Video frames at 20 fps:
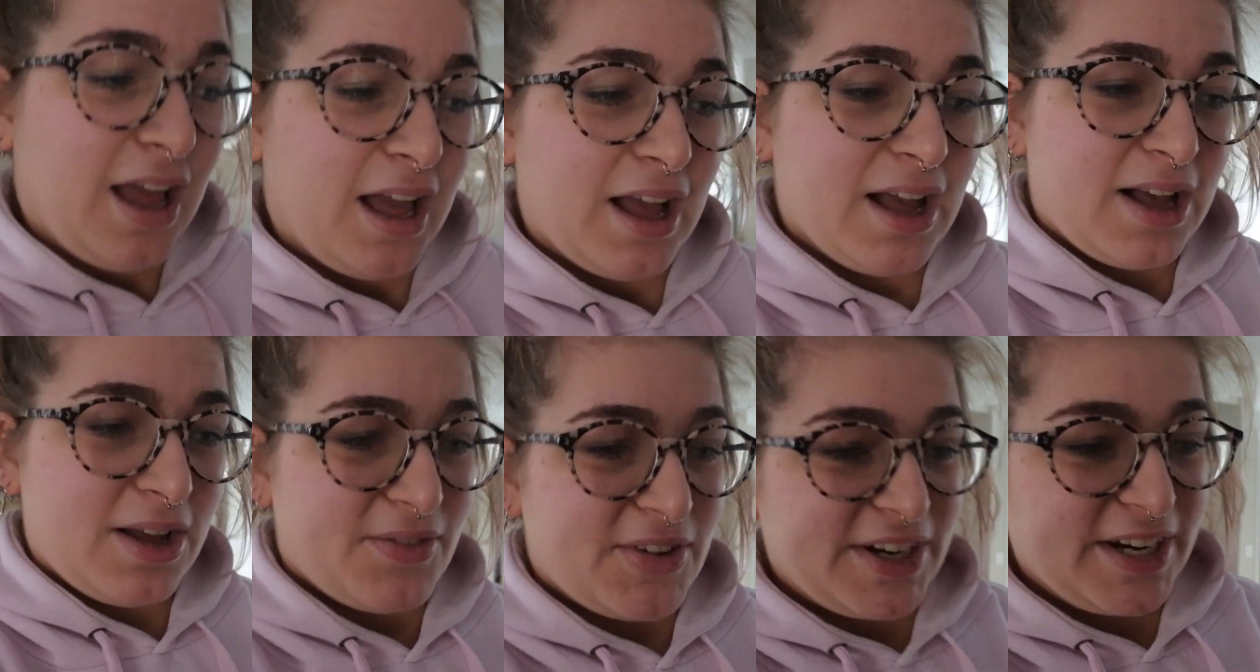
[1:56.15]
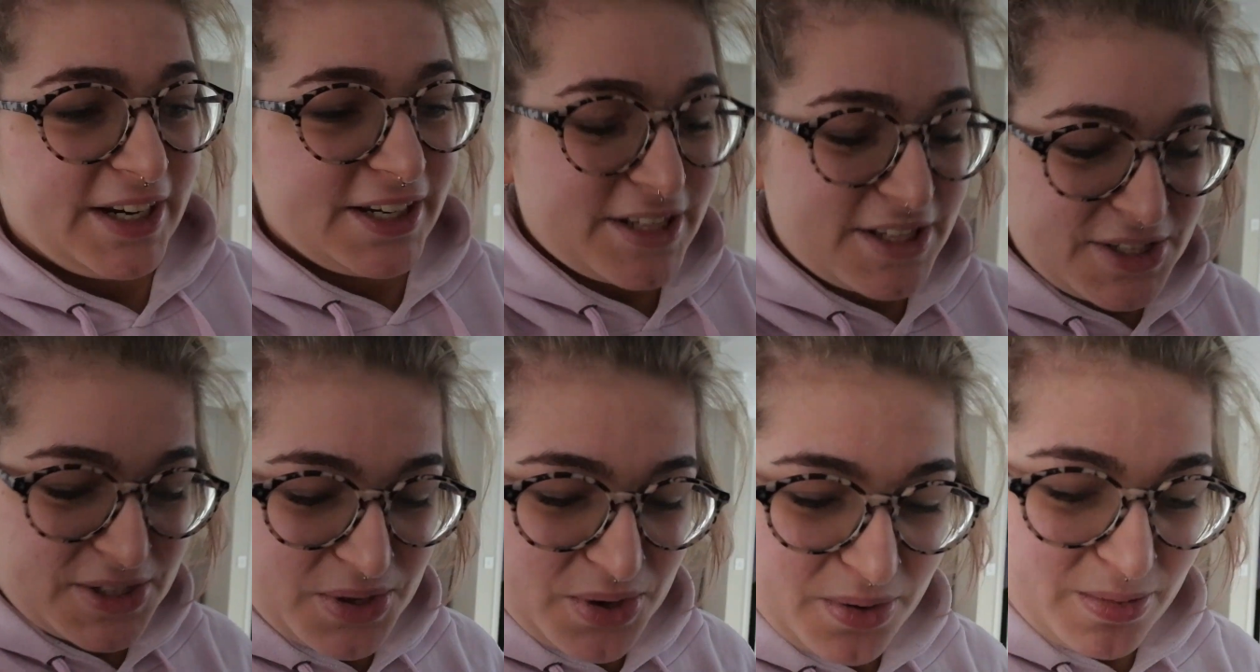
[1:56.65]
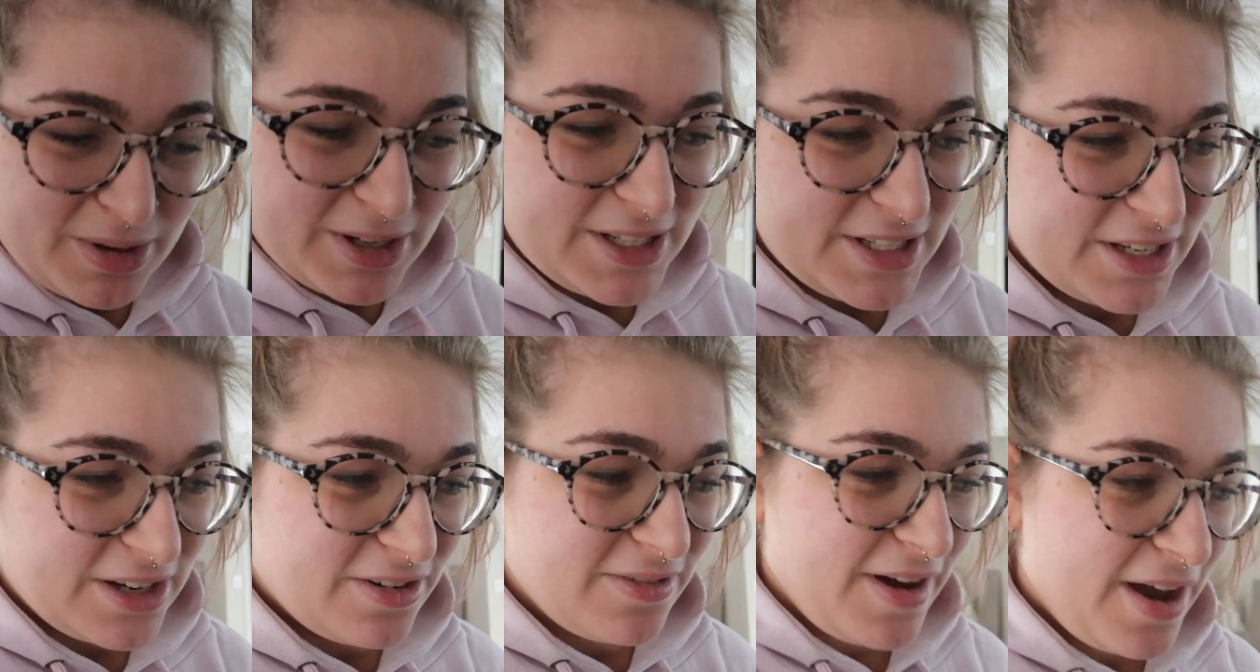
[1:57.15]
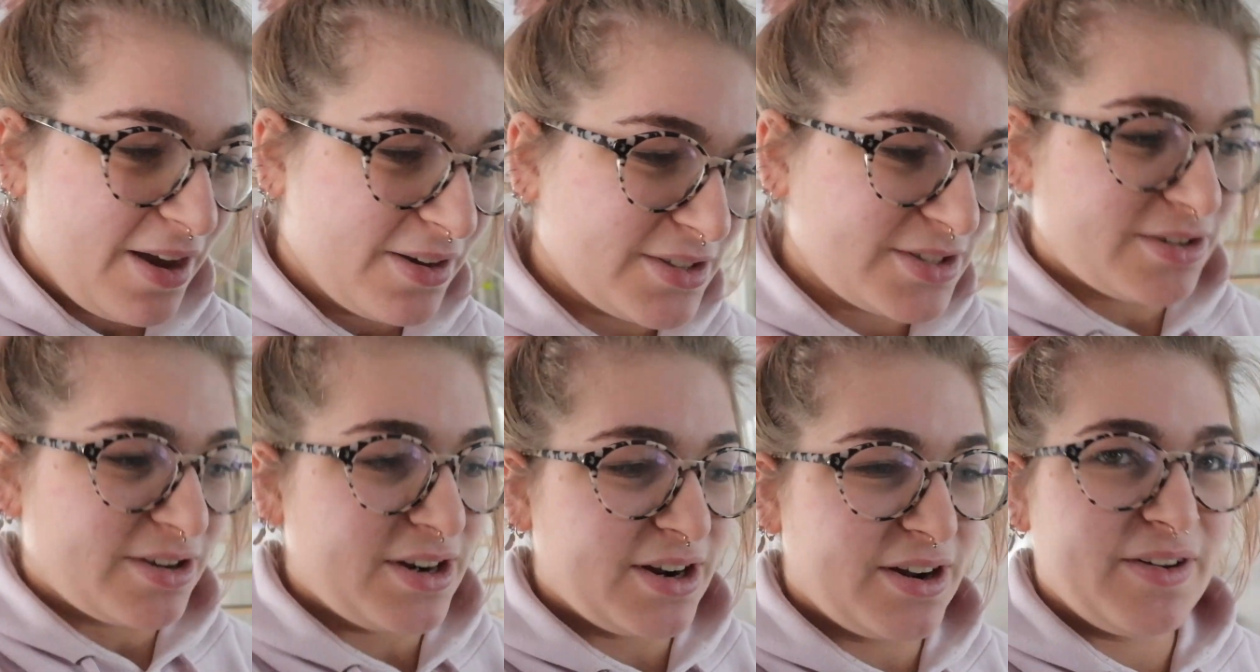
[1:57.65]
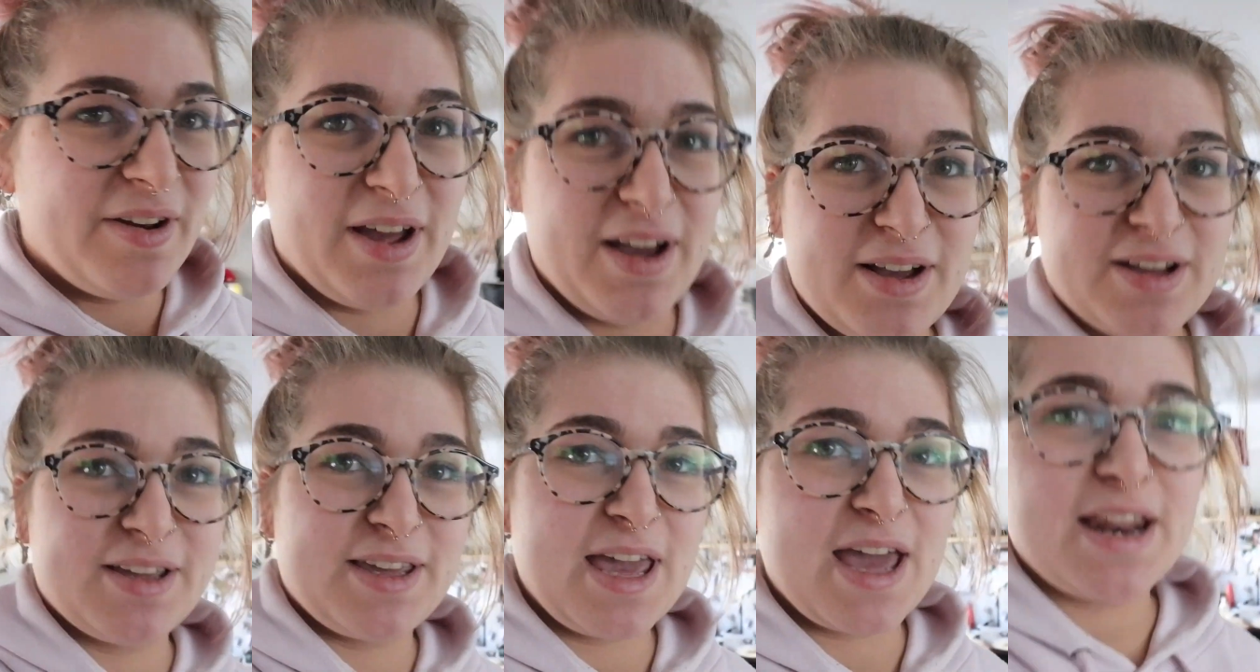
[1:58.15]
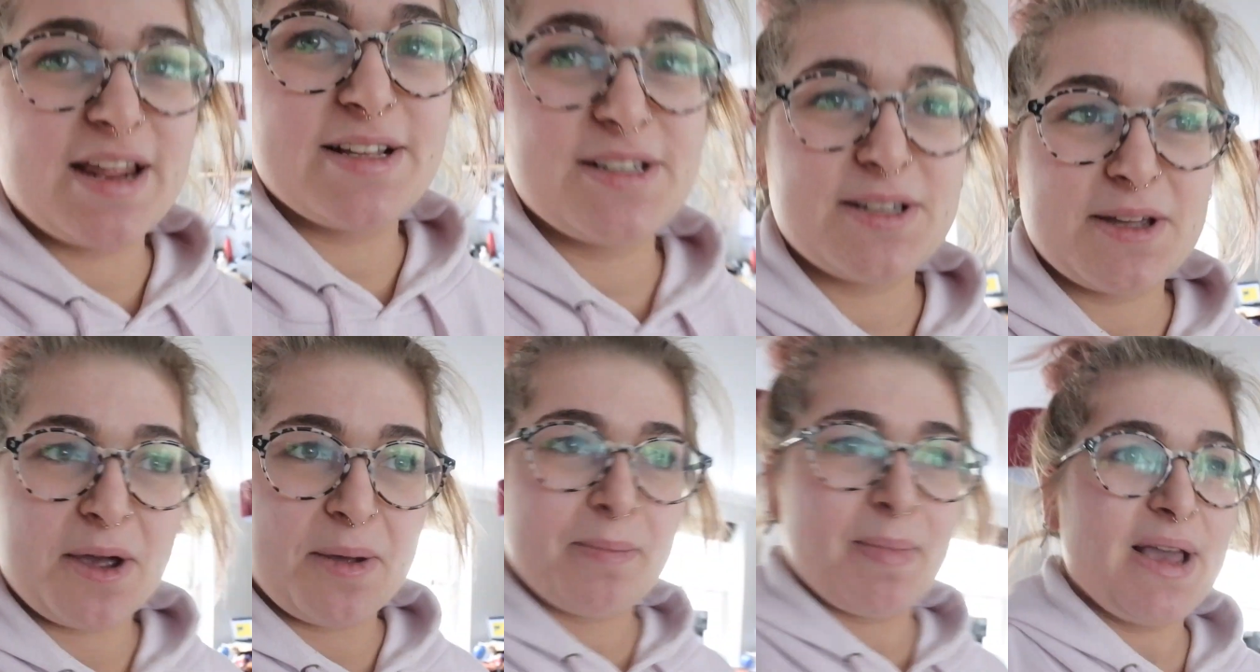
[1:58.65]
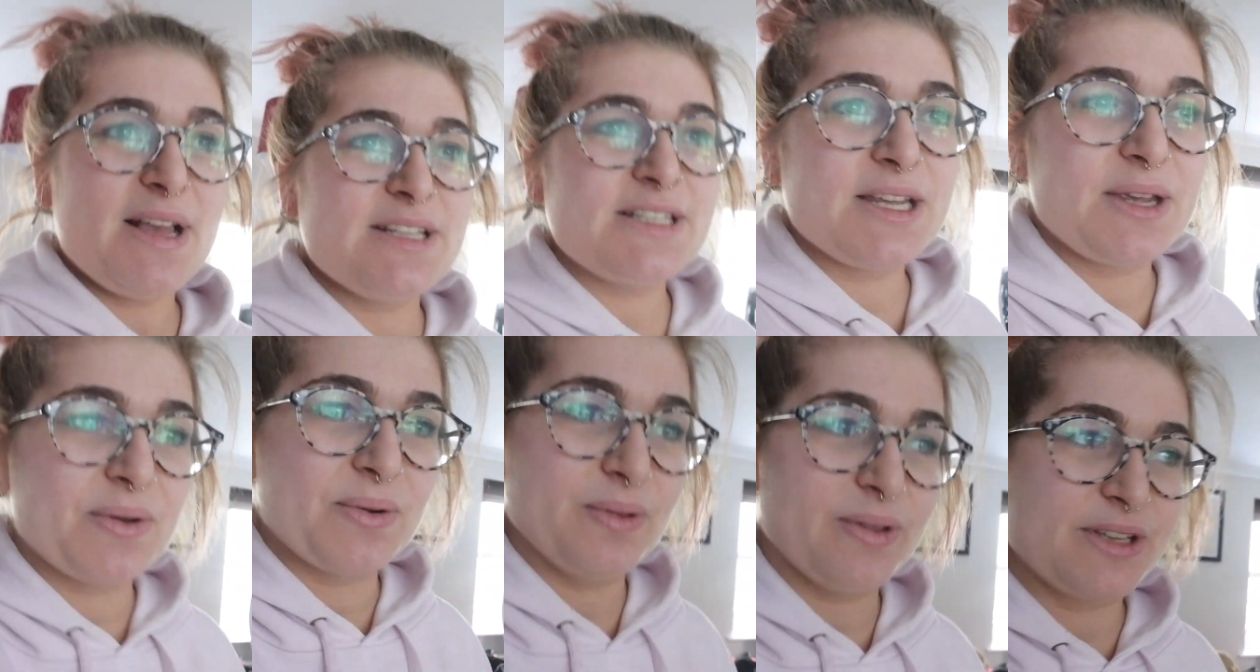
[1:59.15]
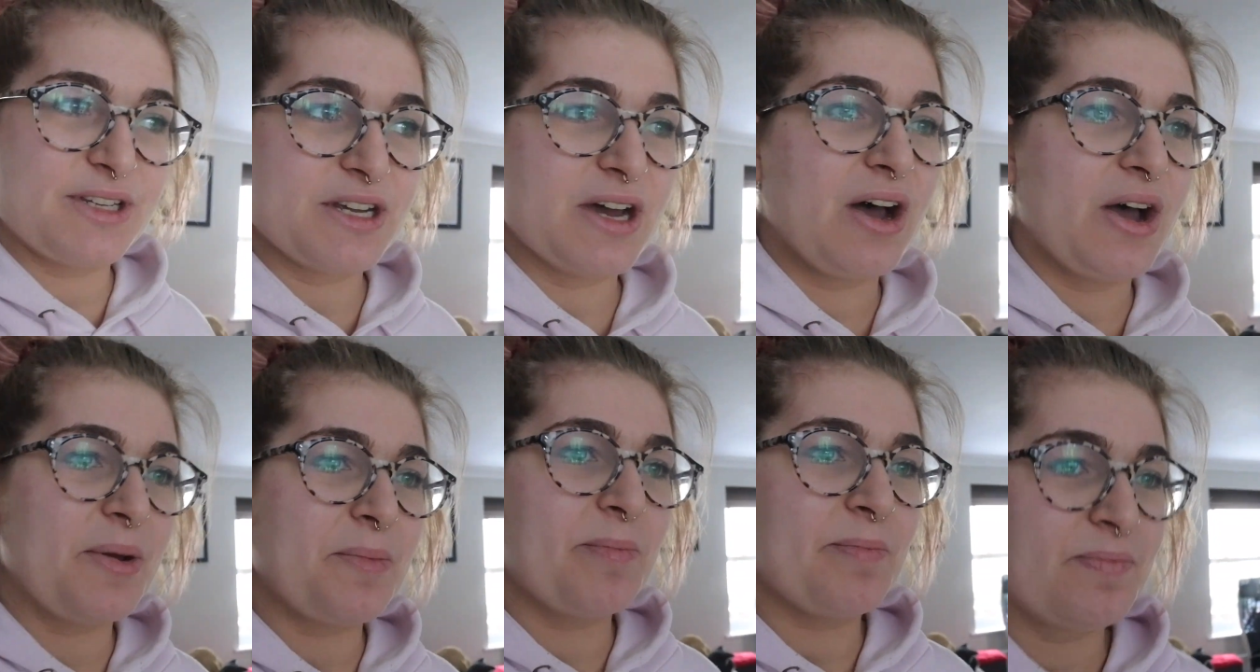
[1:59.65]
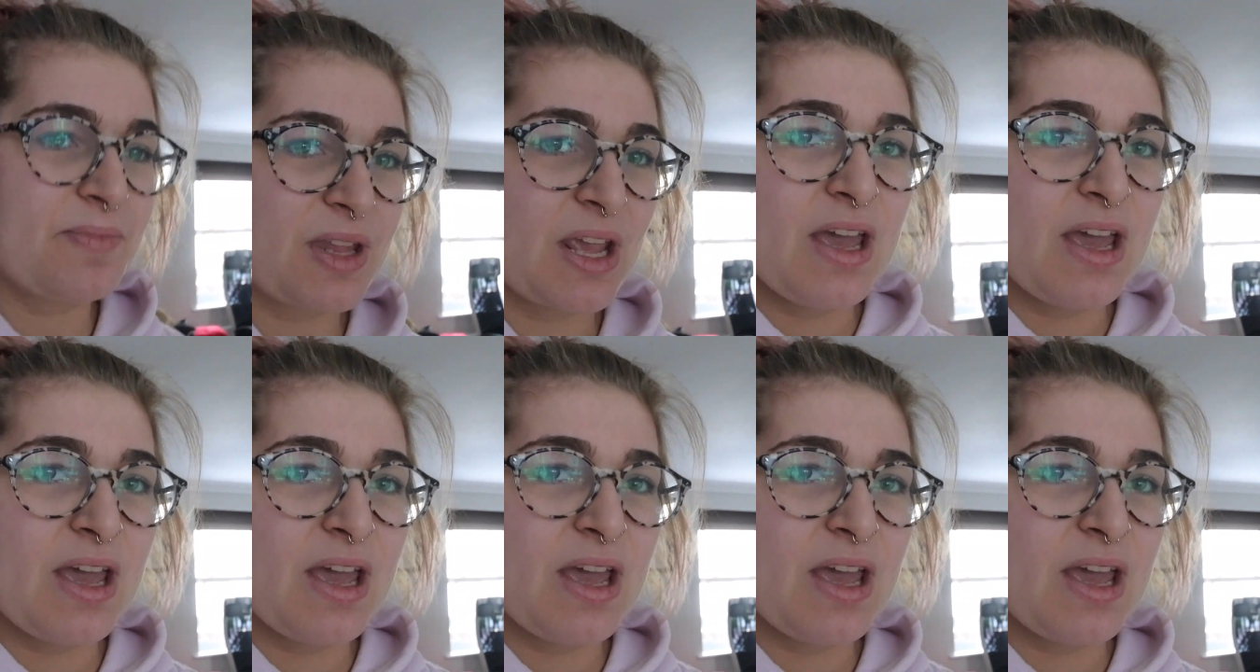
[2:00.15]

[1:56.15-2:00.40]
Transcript: I need to sort myself out so I don't get it so messy all the time.